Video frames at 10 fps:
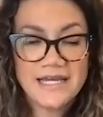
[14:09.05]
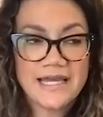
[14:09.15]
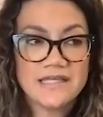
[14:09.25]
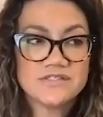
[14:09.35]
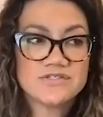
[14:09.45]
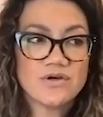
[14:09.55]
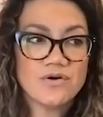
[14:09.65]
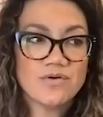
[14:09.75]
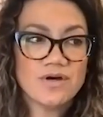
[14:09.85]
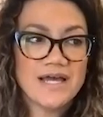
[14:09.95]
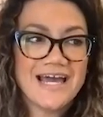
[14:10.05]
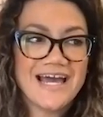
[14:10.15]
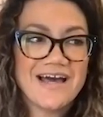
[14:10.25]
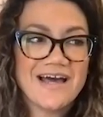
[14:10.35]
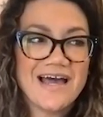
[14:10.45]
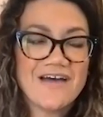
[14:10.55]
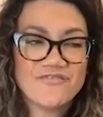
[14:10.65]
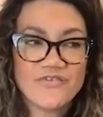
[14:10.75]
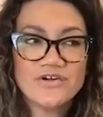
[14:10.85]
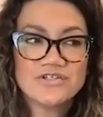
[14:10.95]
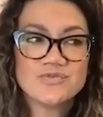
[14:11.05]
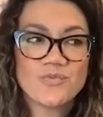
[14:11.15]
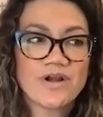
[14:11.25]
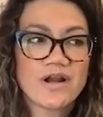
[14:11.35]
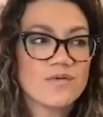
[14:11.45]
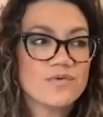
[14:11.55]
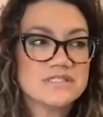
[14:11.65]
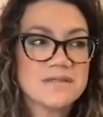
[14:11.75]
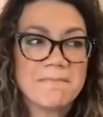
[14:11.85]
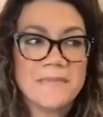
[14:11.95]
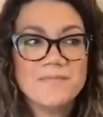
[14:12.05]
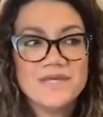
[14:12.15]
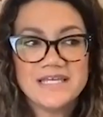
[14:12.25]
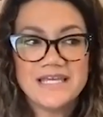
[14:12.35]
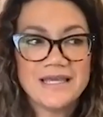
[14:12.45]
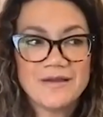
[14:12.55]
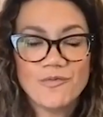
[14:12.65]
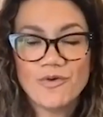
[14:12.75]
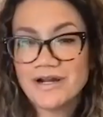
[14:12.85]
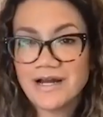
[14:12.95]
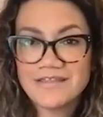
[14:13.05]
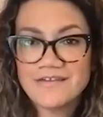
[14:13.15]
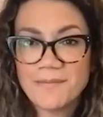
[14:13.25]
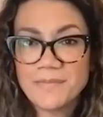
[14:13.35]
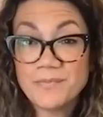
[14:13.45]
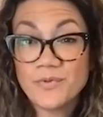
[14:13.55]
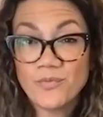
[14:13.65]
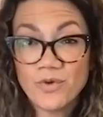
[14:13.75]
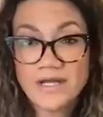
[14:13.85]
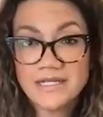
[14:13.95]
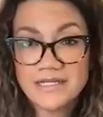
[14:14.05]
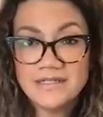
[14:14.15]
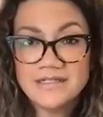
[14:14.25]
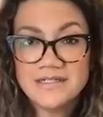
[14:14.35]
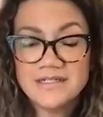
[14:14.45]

And so, at first, where I was mimicking what I thought people wanted,